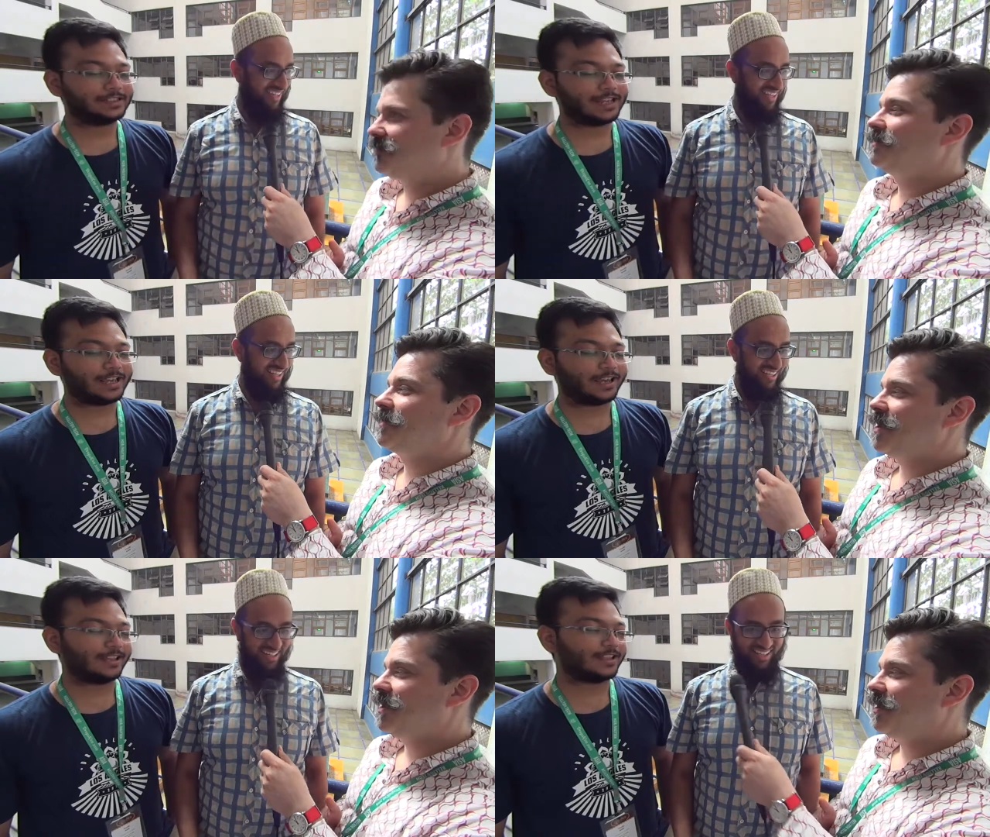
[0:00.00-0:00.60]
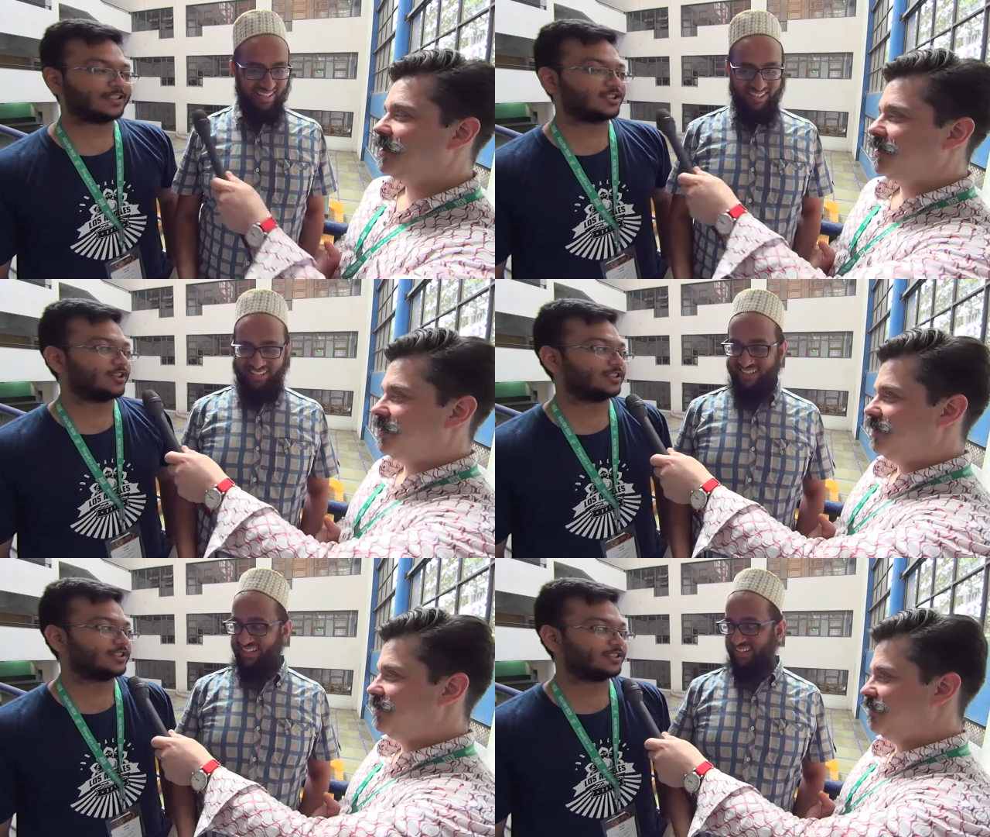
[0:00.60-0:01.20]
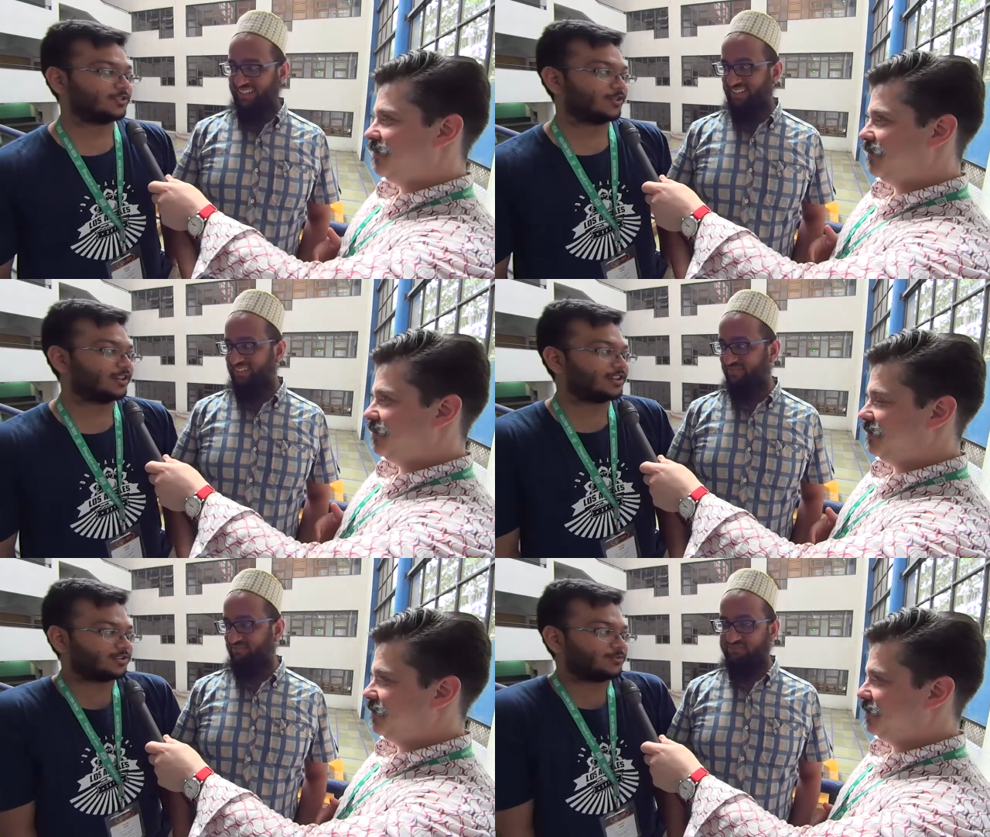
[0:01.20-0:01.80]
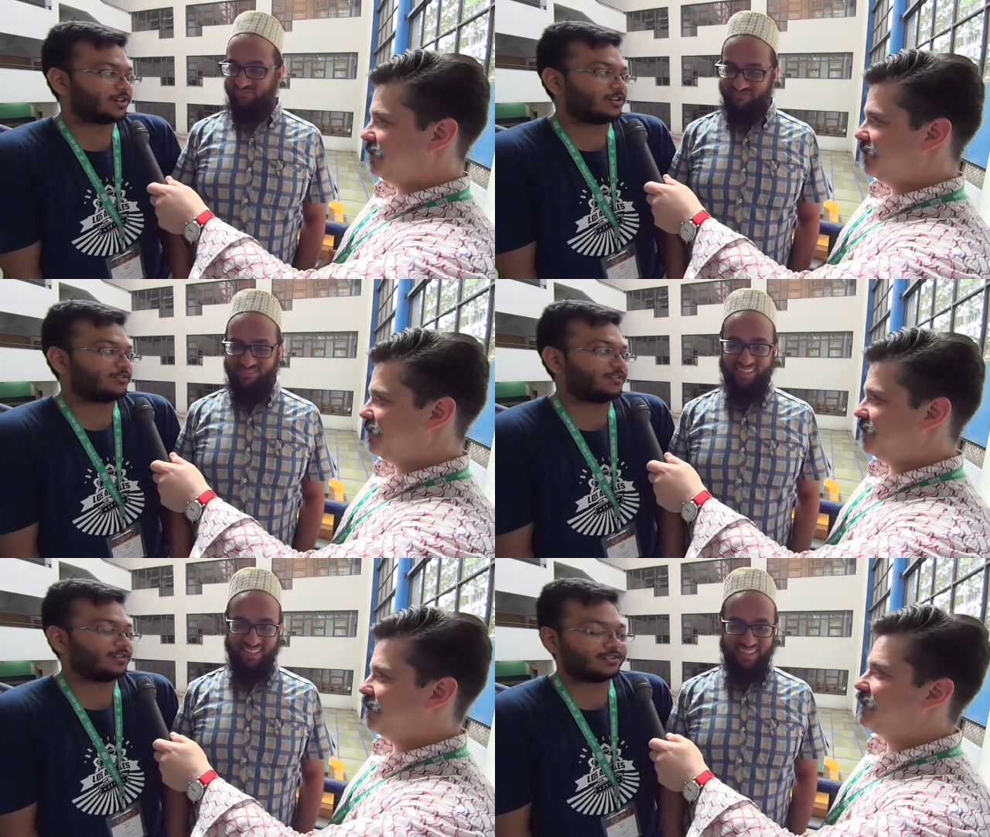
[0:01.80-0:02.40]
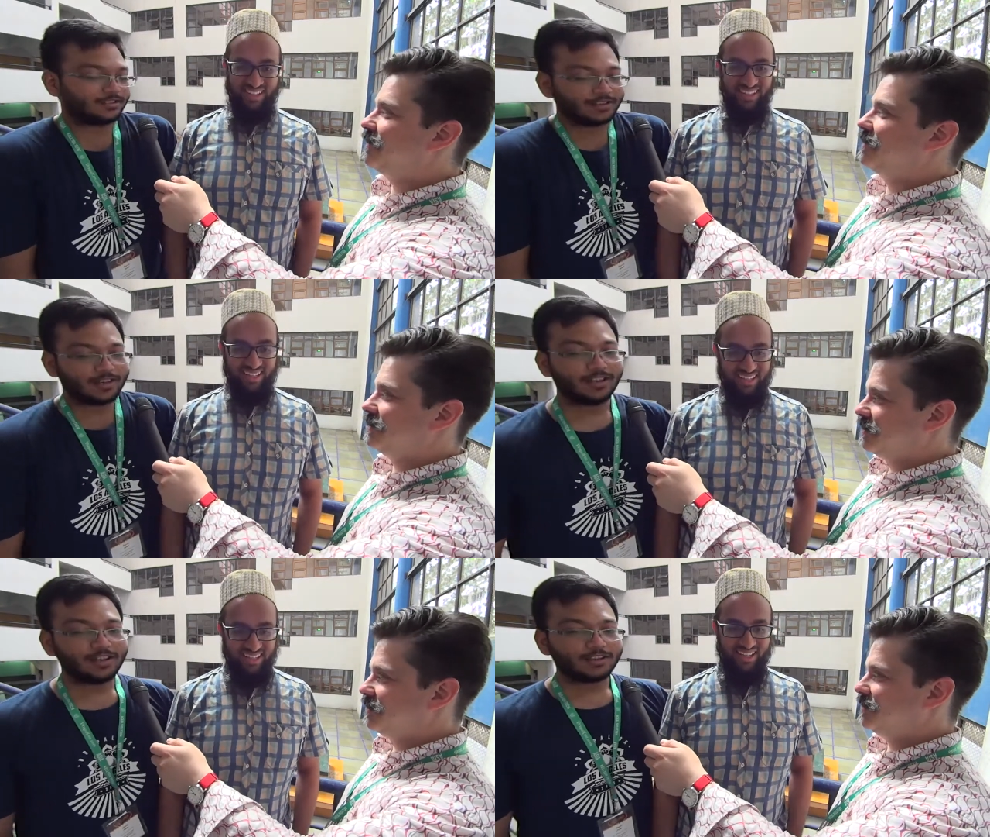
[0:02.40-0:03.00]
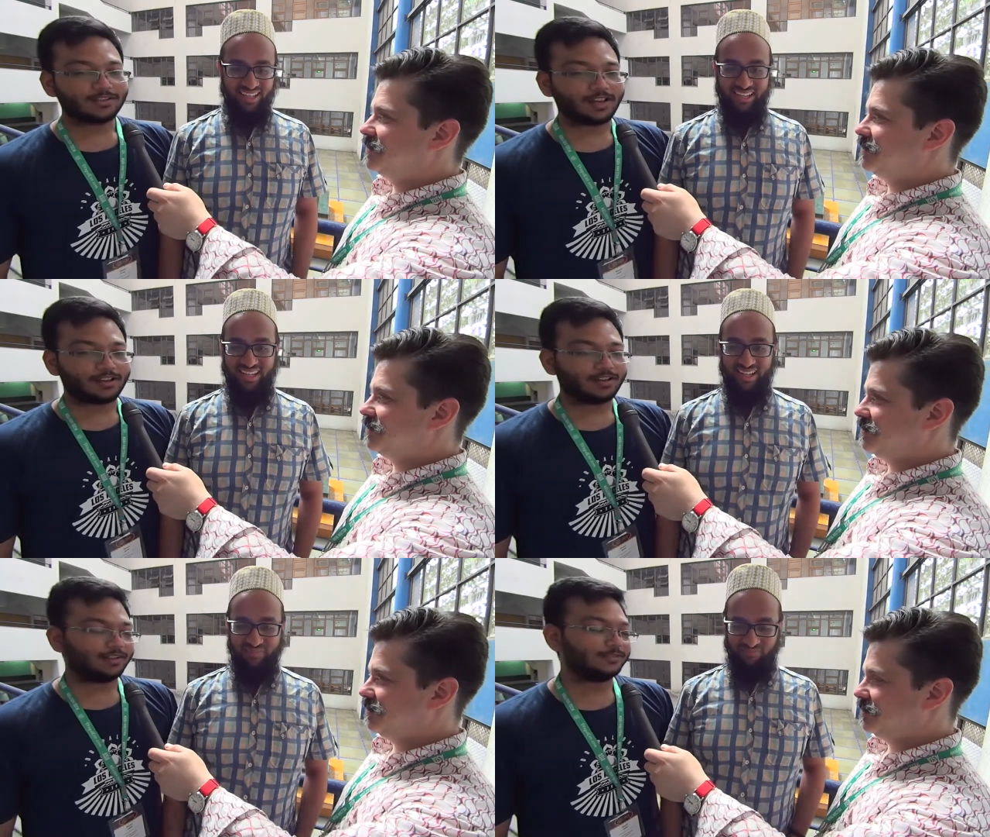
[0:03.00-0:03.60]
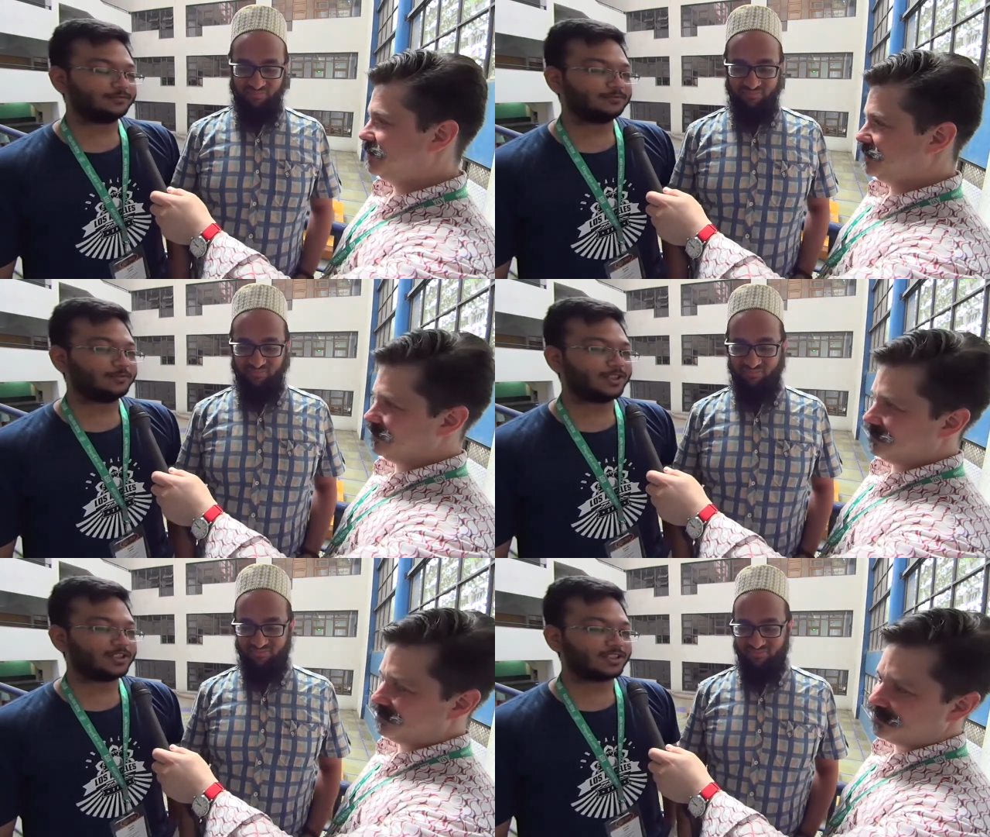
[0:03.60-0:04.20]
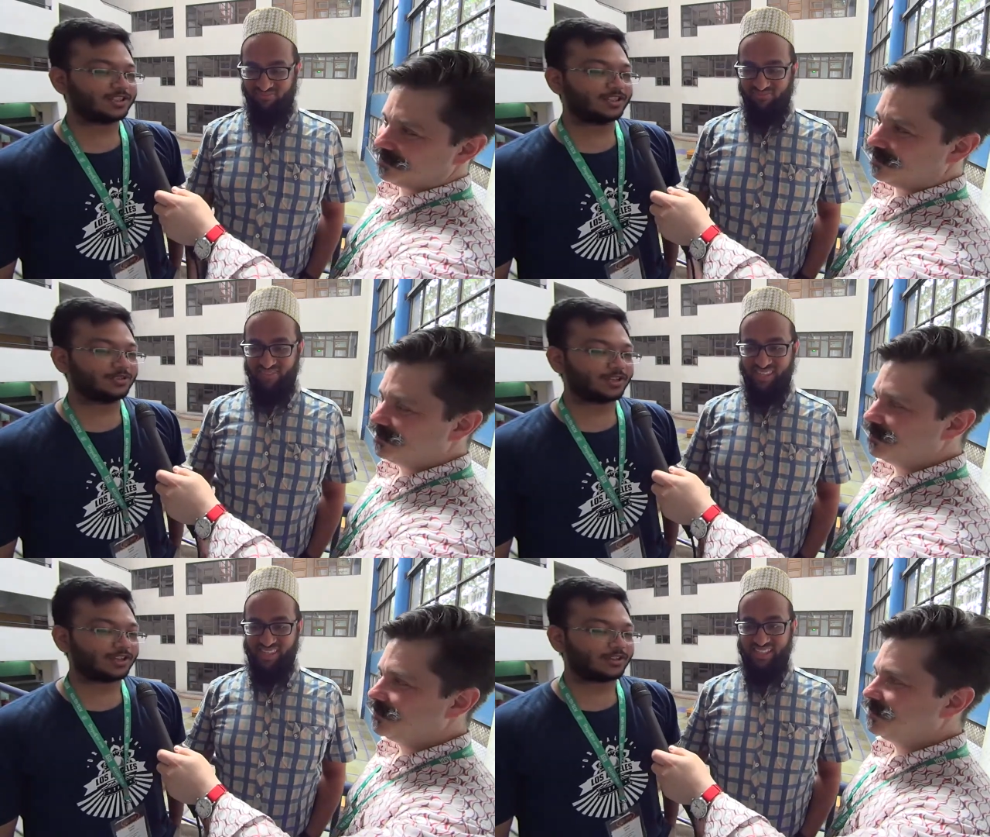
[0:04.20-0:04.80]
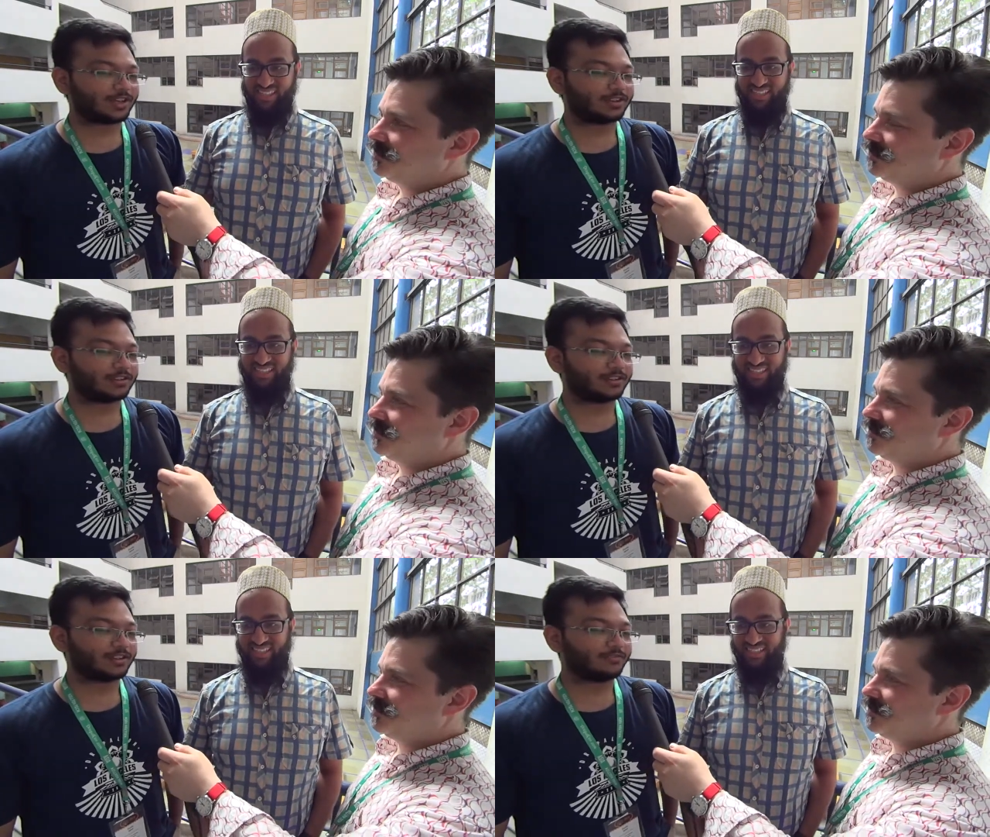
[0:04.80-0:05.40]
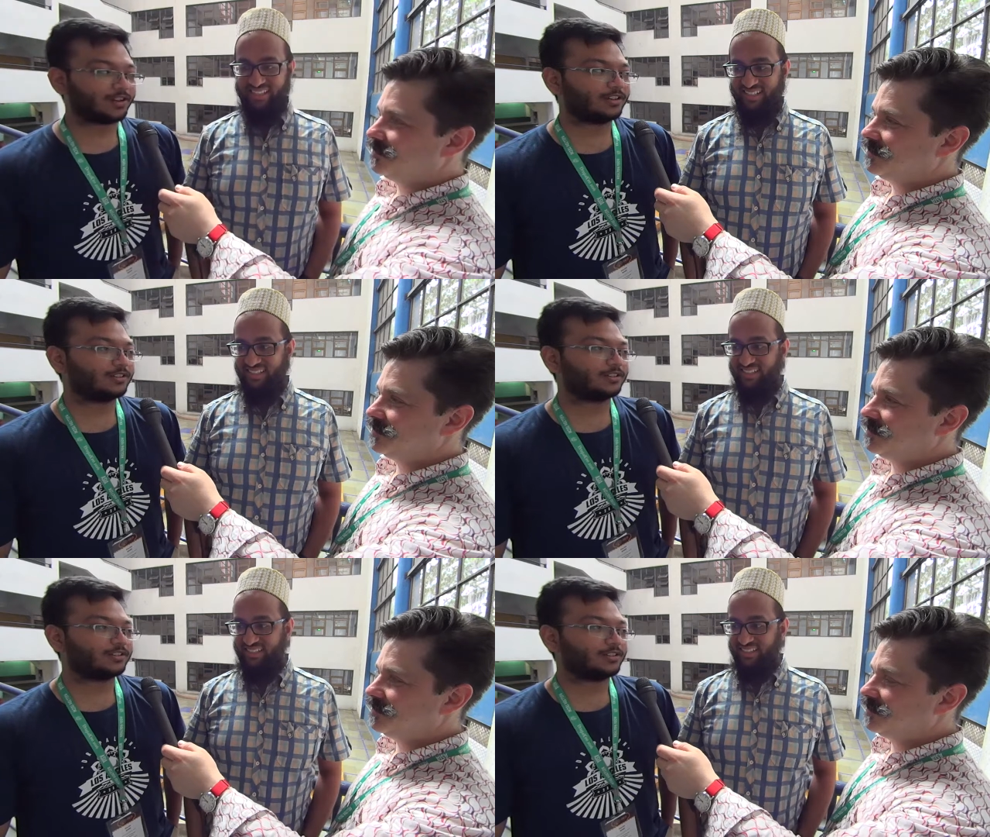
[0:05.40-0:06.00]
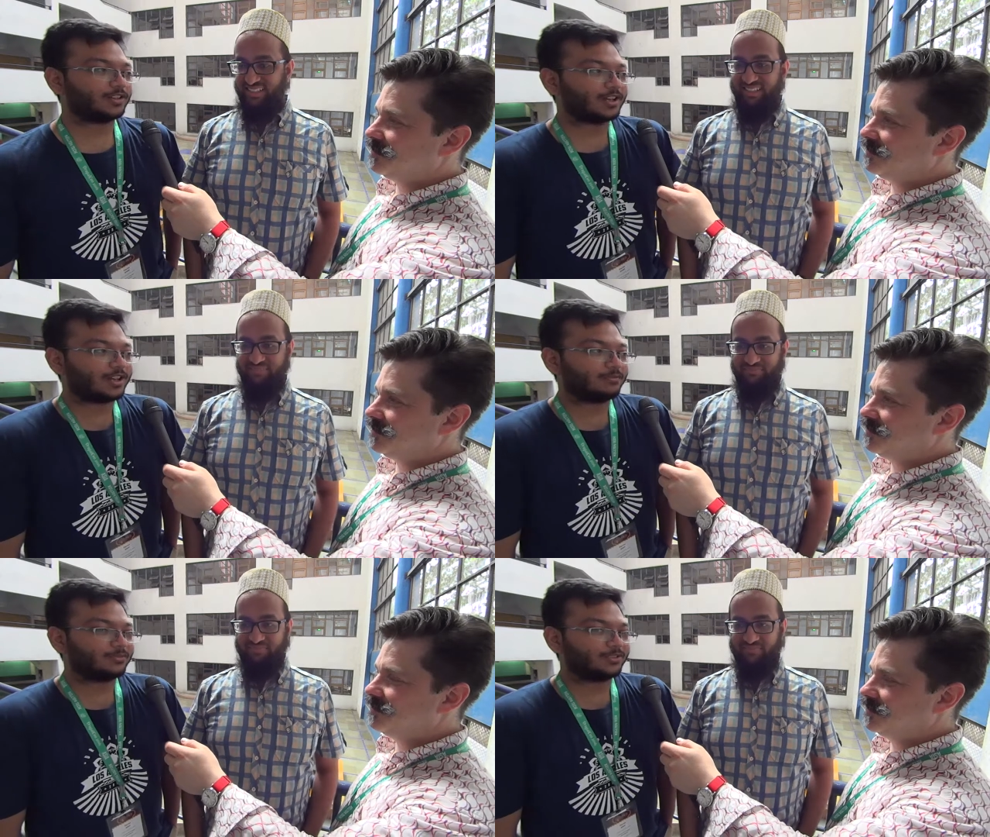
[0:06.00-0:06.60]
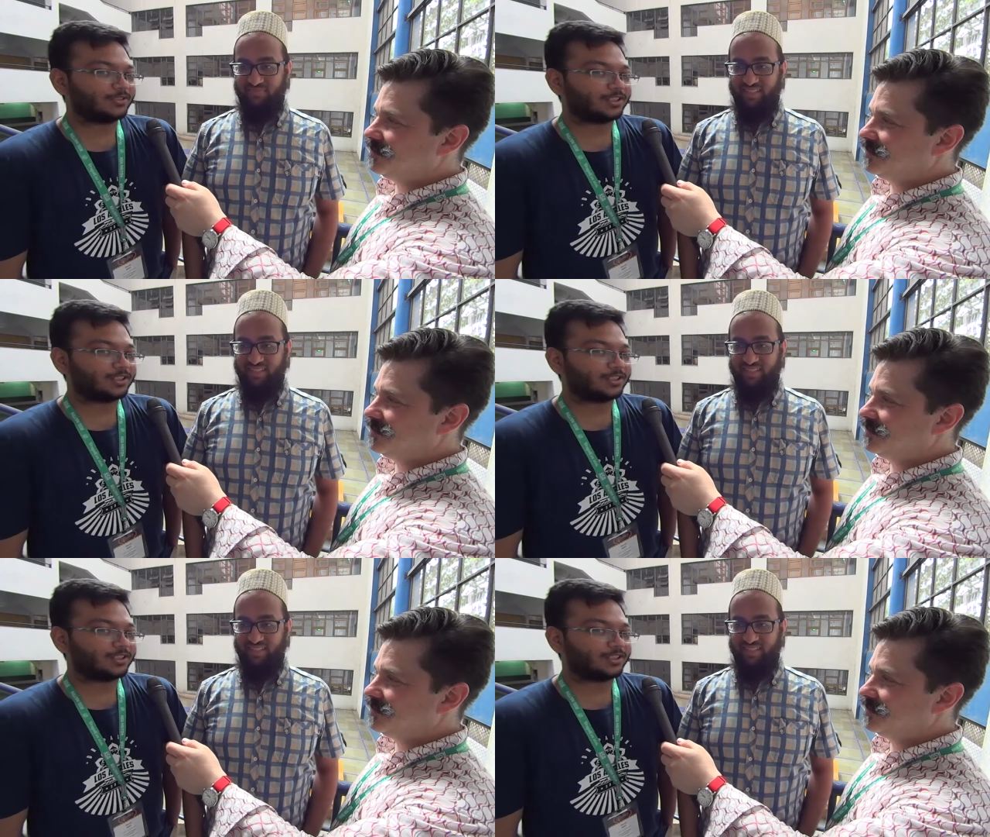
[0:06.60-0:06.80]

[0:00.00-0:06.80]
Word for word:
Speaker 1: And that's noisy, so it doesn't work out for us. So yeah, um, we just need to get together and find a good time to